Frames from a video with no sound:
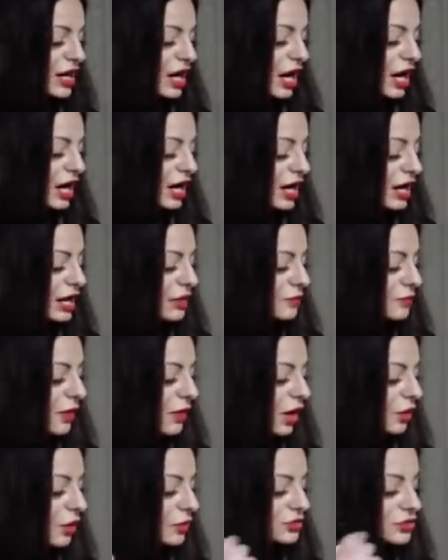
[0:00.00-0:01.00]
Um,
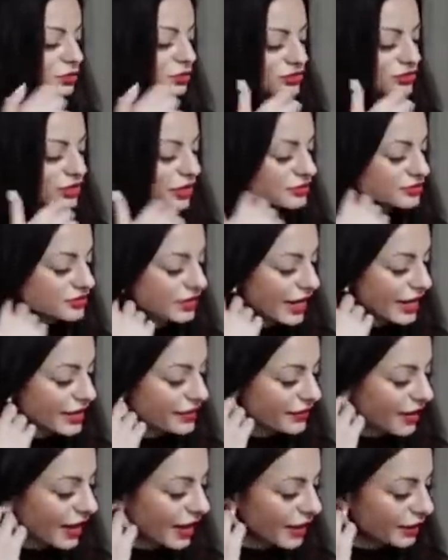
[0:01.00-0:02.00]
I would also say
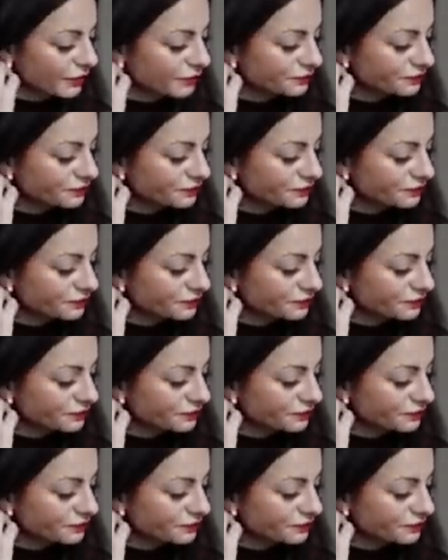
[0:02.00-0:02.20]
that,